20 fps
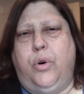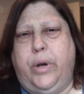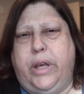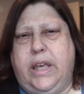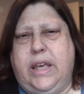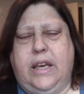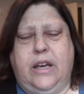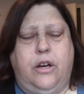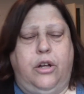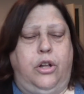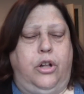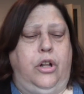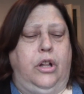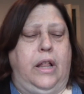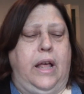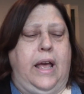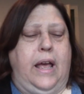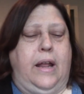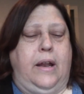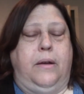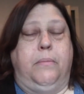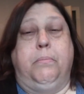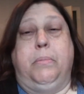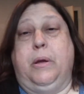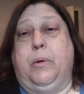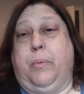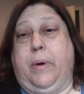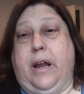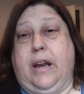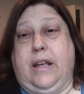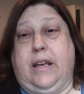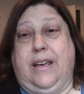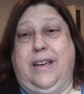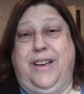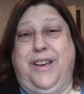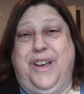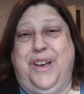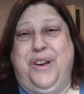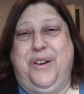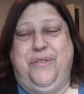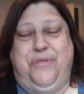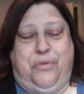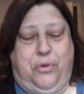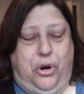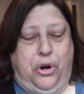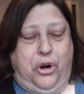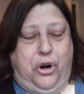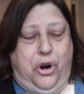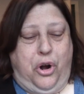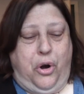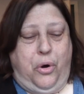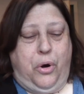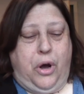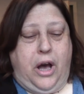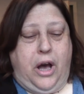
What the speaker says: heal and be ready for